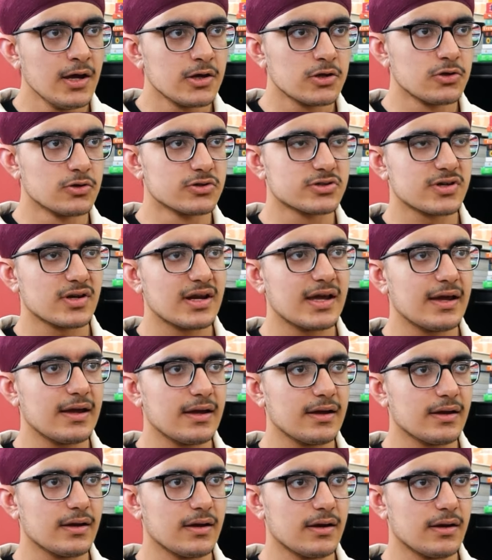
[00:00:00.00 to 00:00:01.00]

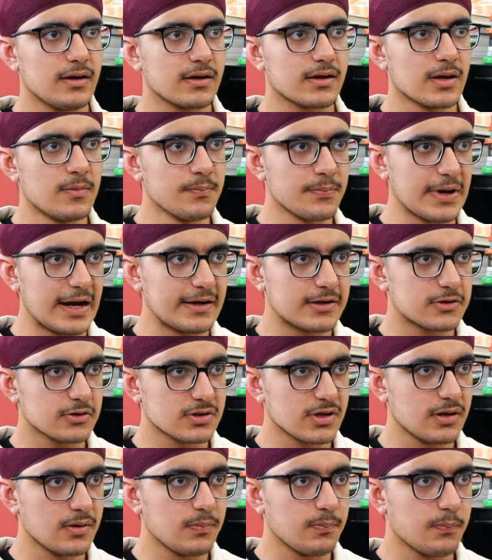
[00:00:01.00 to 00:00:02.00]
Usually, compared to
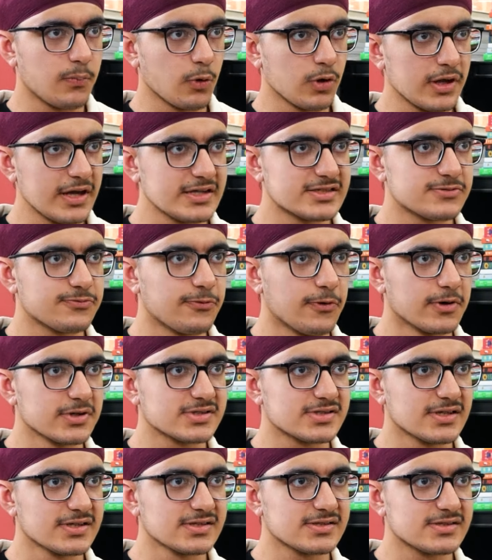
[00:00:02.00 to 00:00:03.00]
the police
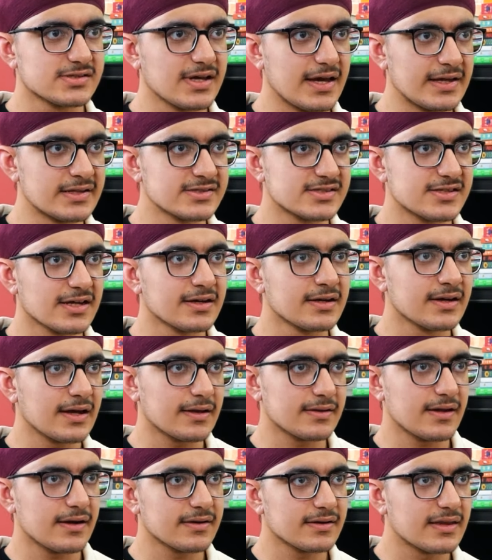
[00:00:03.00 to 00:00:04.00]
forces, the
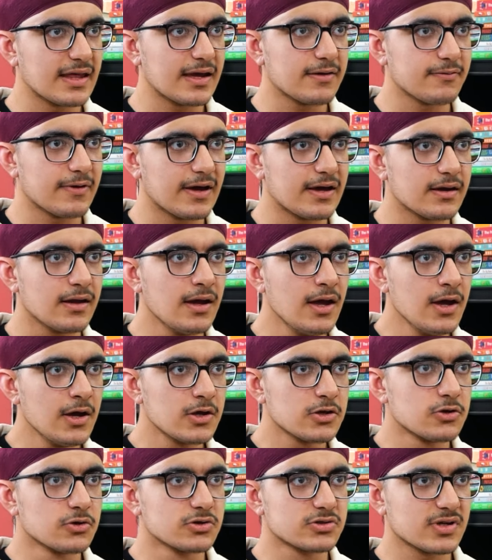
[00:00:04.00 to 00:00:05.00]
insignia that they wear,
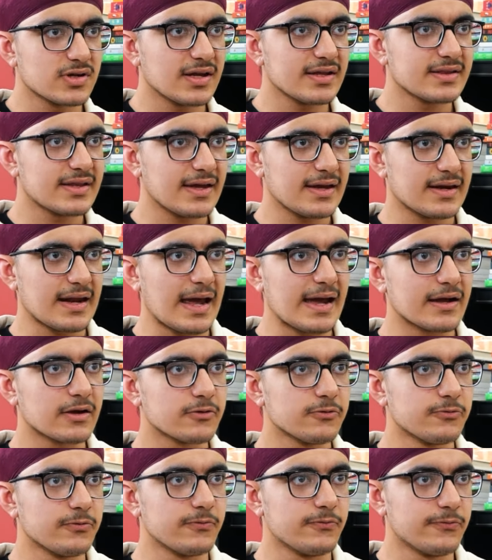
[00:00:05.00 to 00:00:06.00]
usually they rank
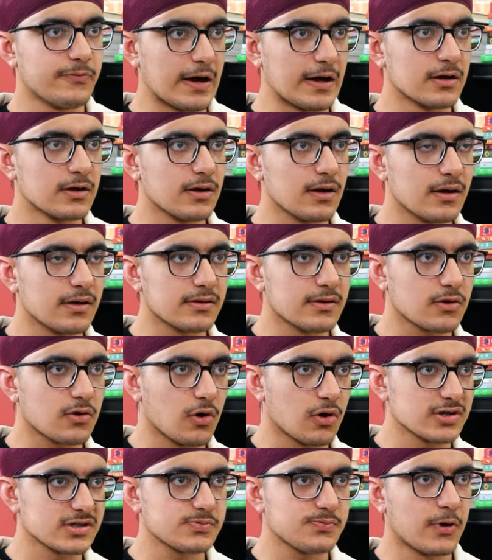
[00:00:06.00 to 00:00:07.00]
the
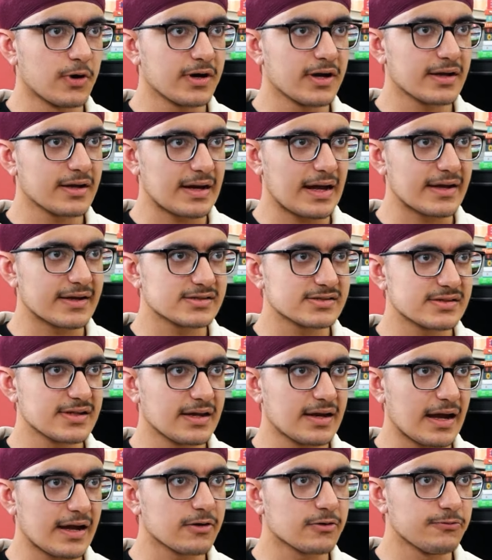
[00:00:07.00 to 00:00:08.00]
corresponding ranks,
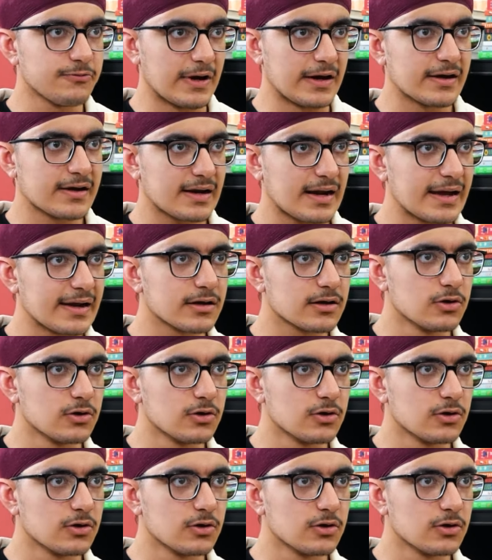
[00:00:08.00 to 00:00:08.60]
they rank one rank